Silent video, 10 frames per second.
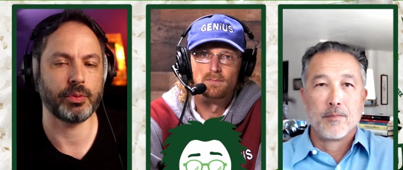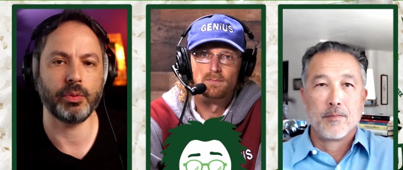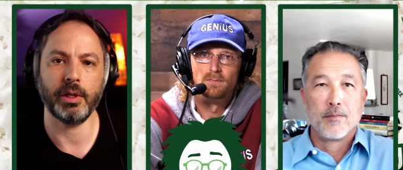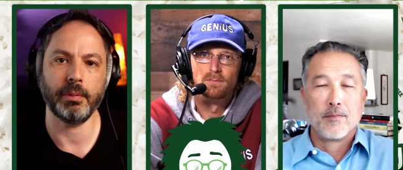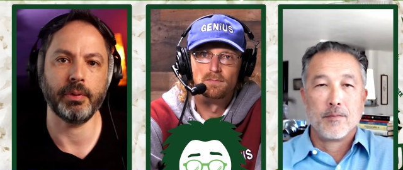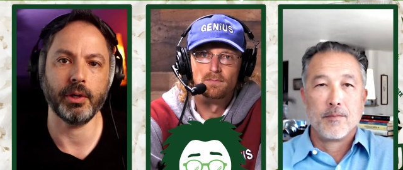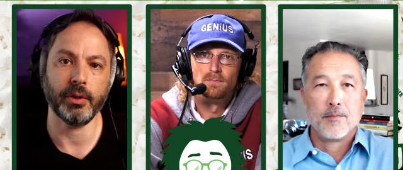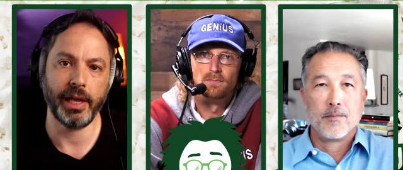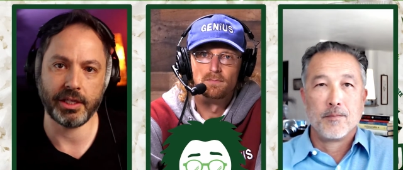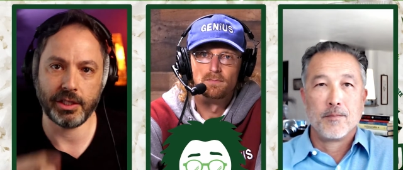Speaker 1: really pretty
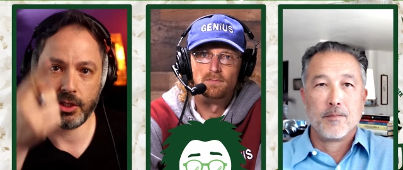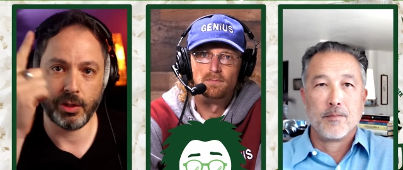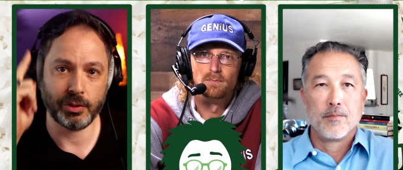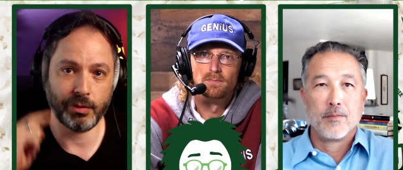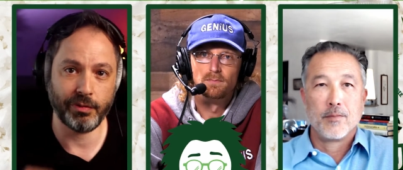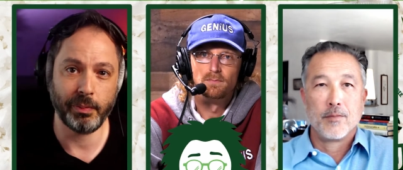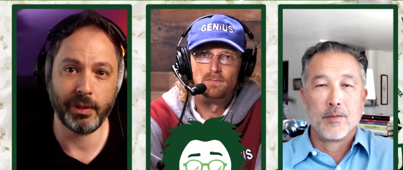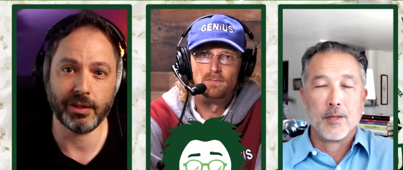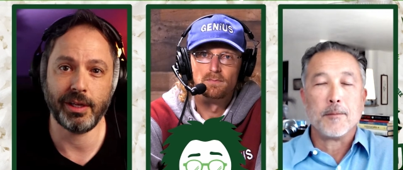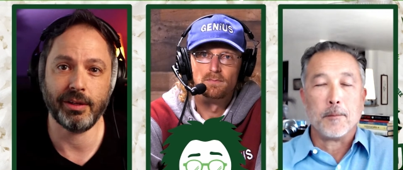cool. I actually showed your
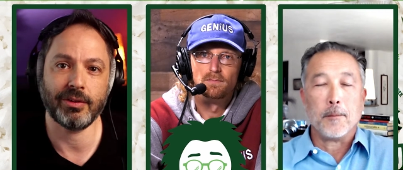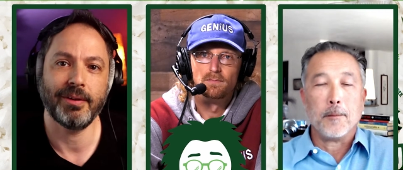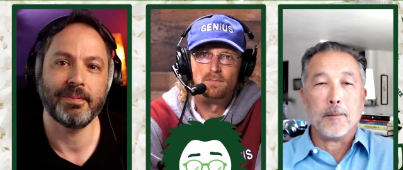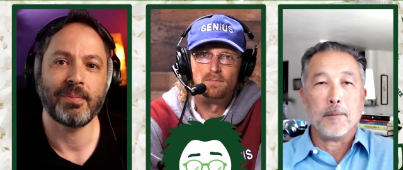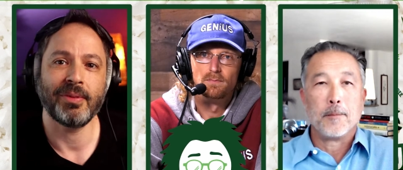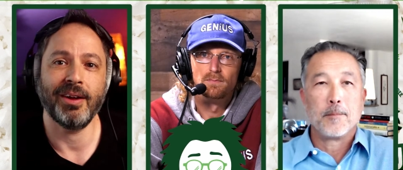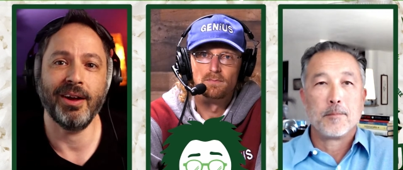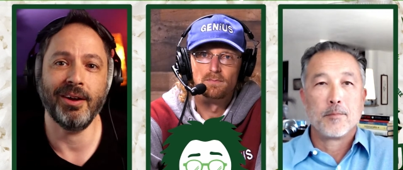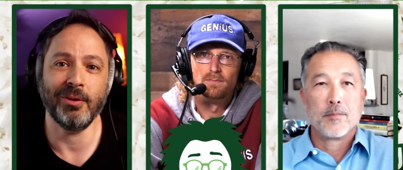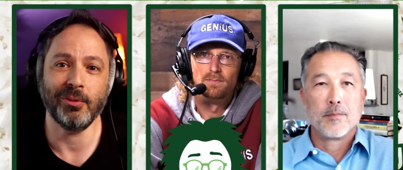VP of sales
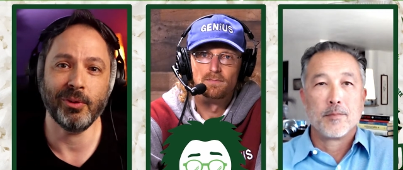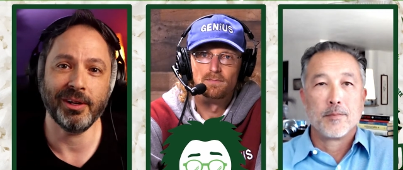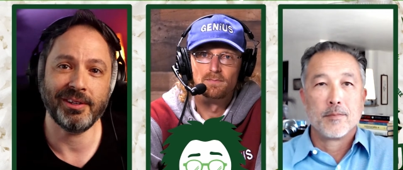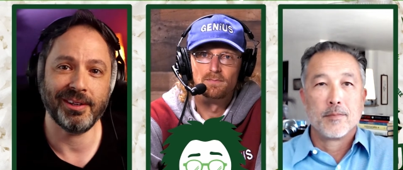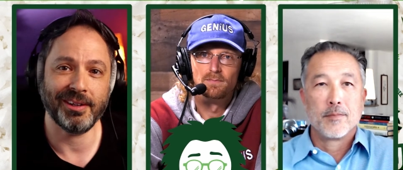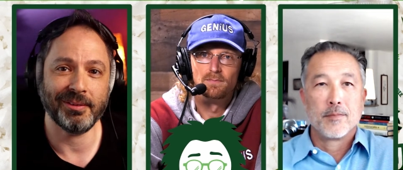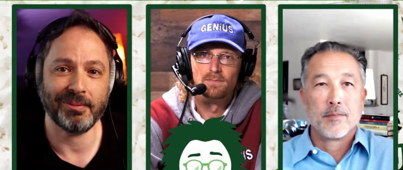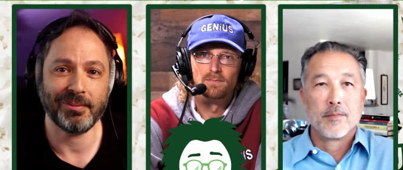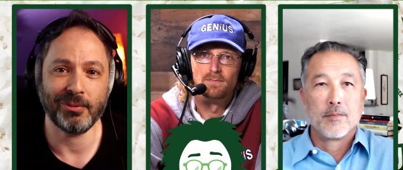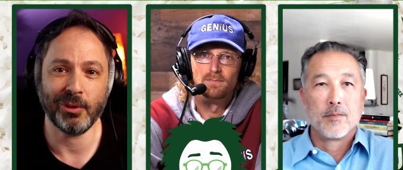uh, what
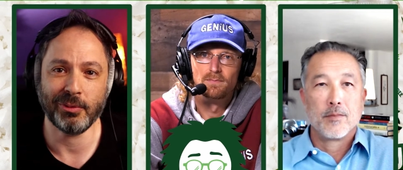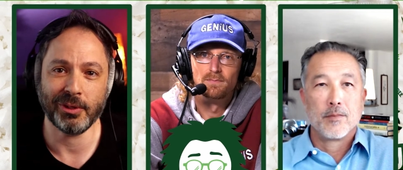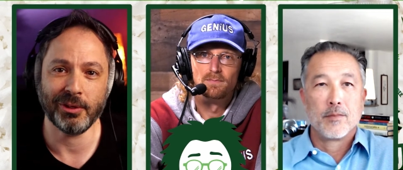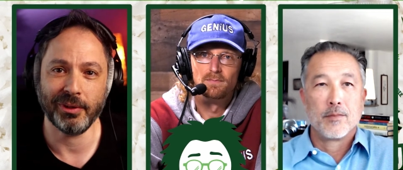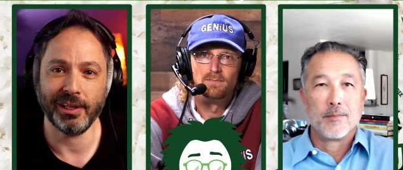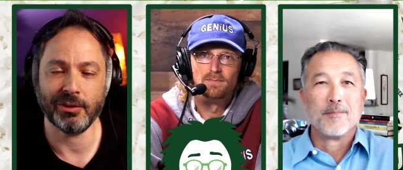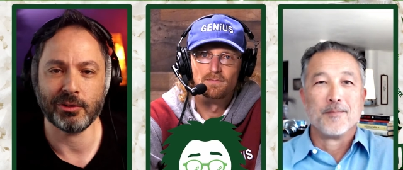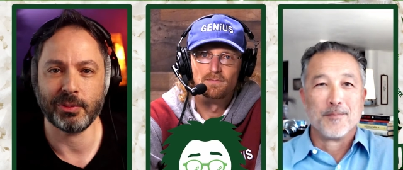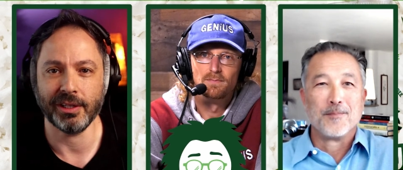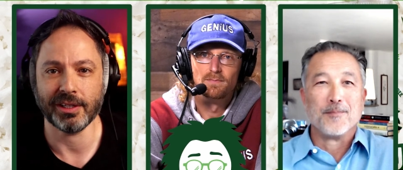um, what we're doing, and he
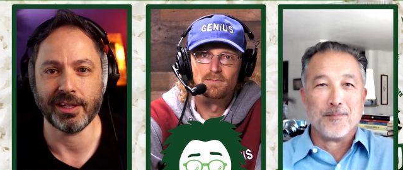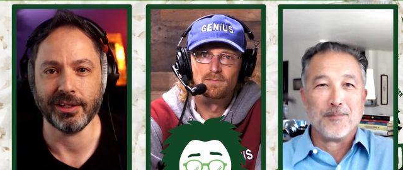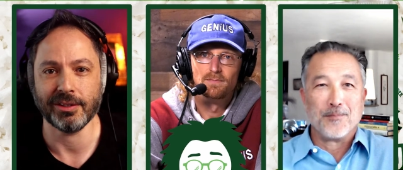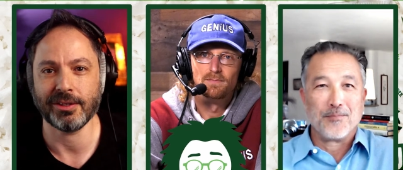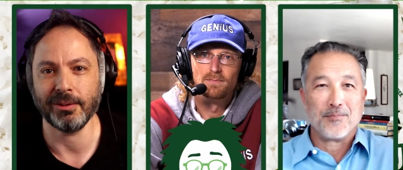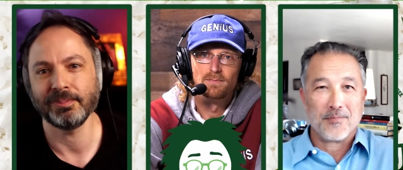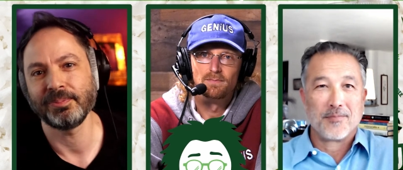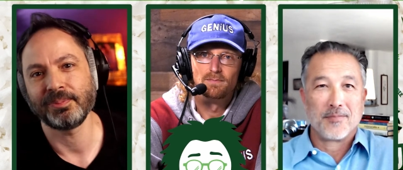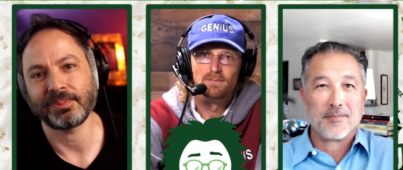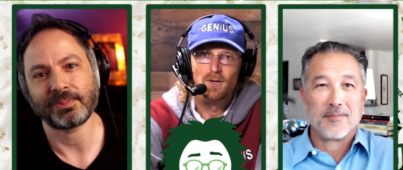was pretty excited. So.
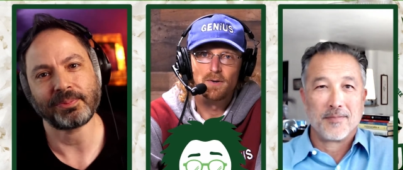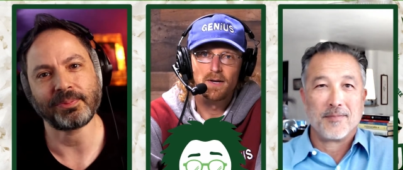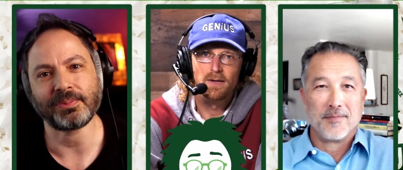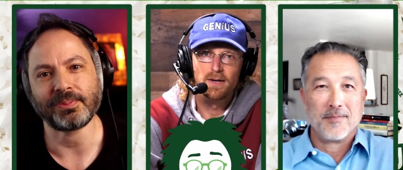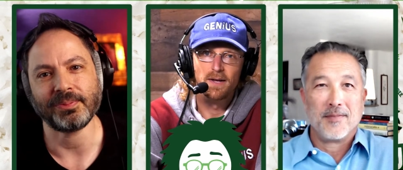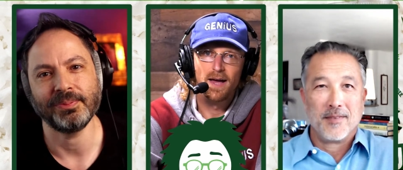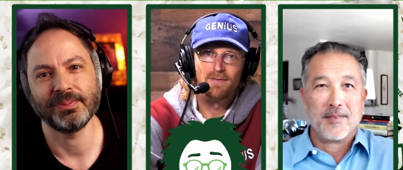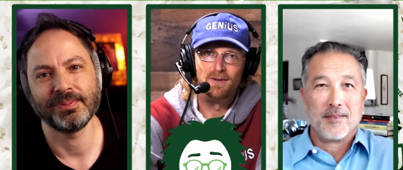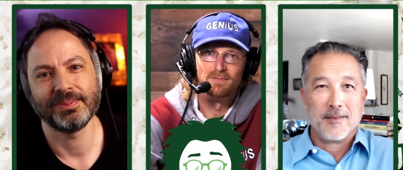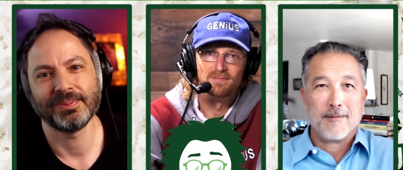
Speaker 2: Oh yeah, yeah,
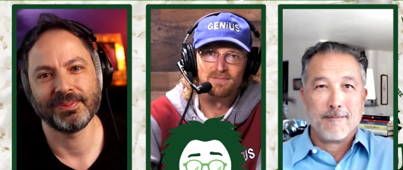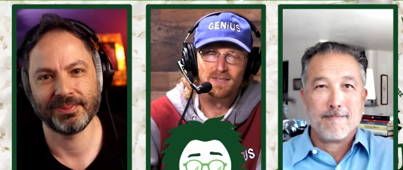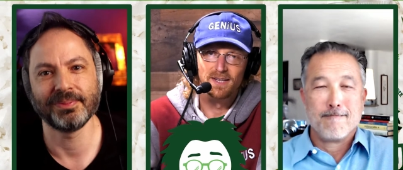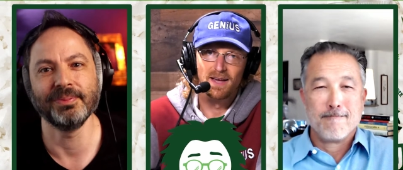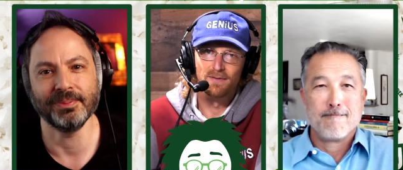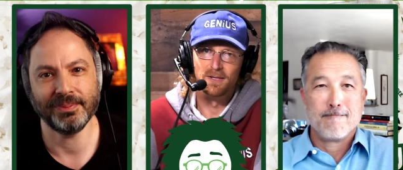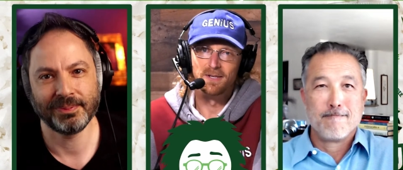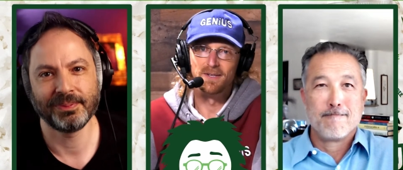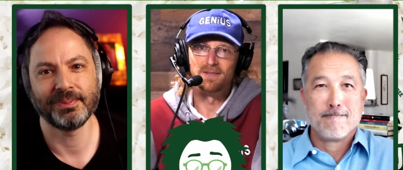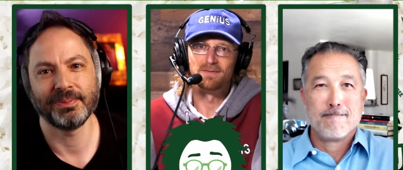Gavin, yeah, Gavin mm -hmm.
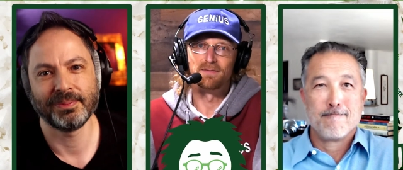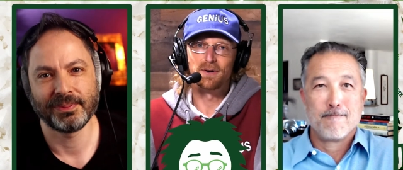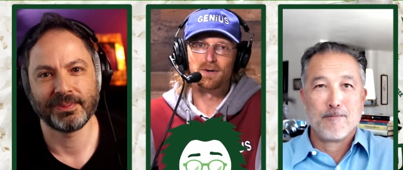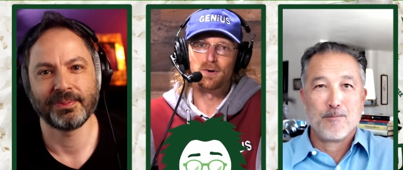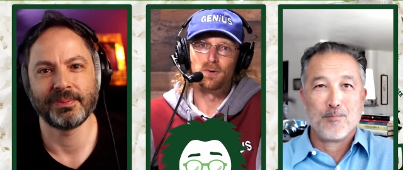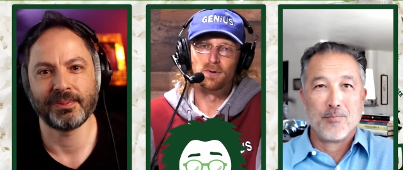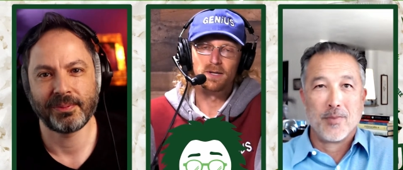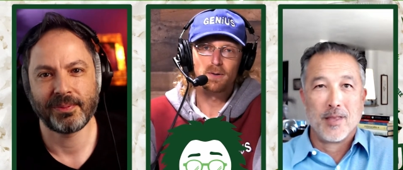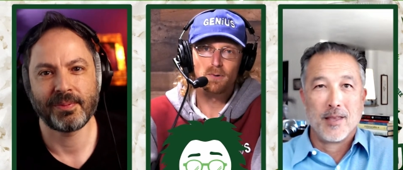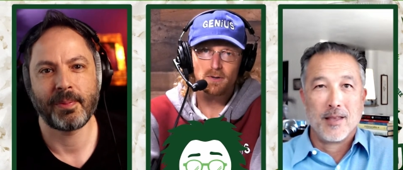Lindy, very cool, and
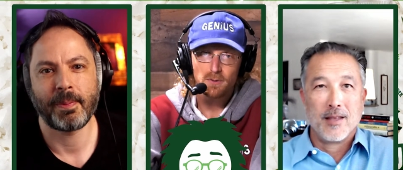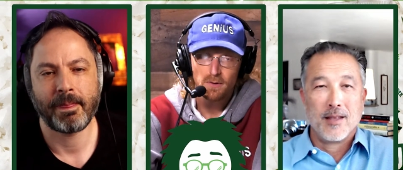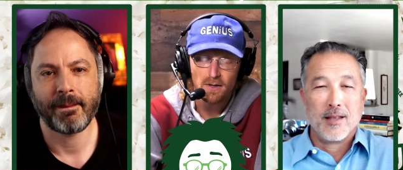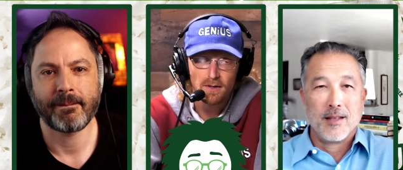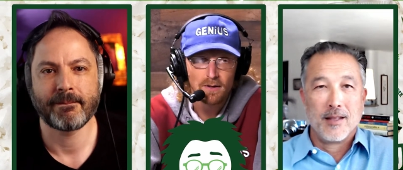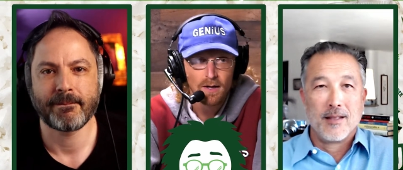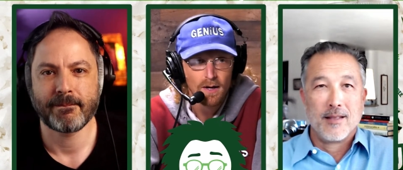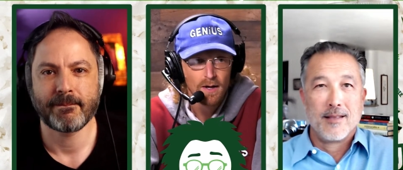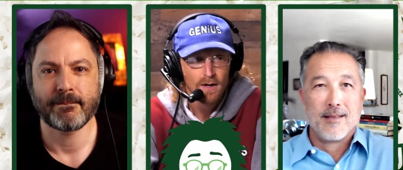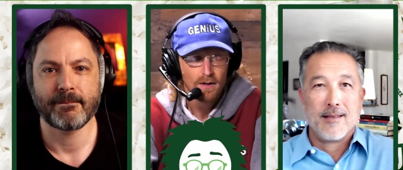he works with a
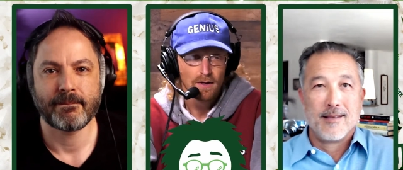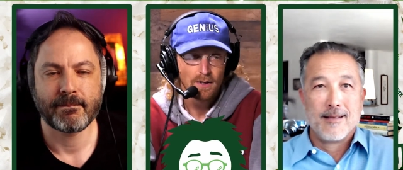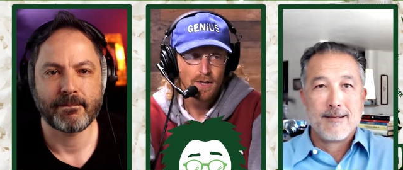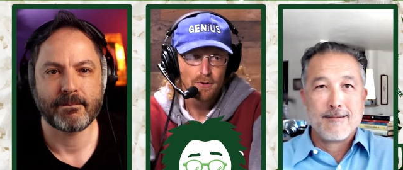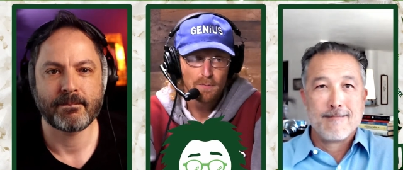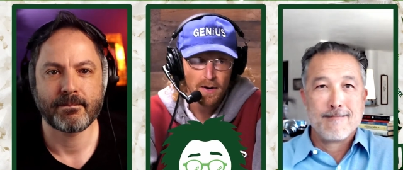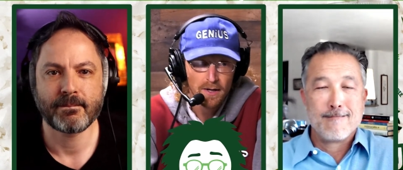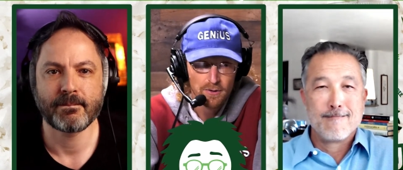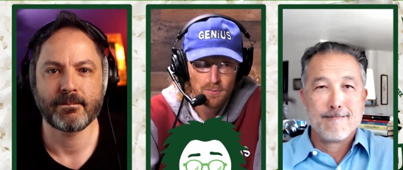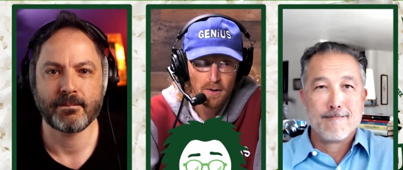uh, uh, another
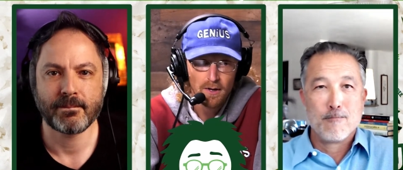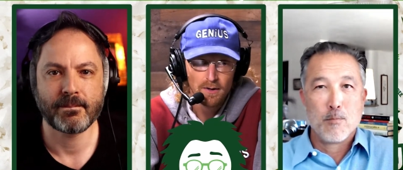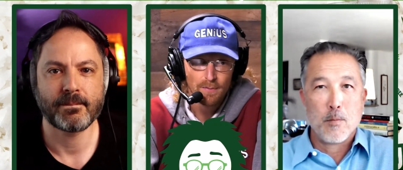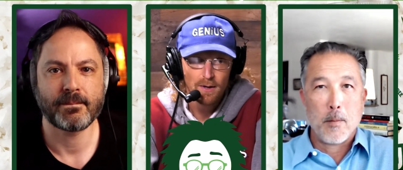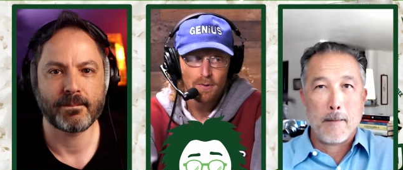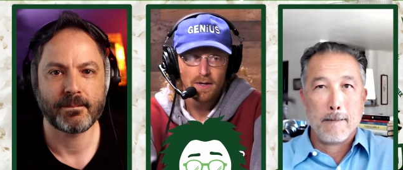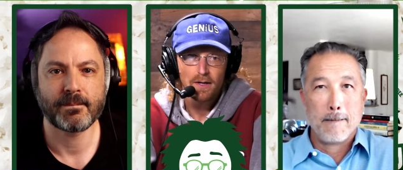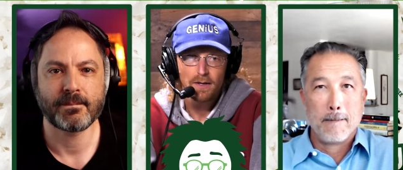brand as well. You might want to hit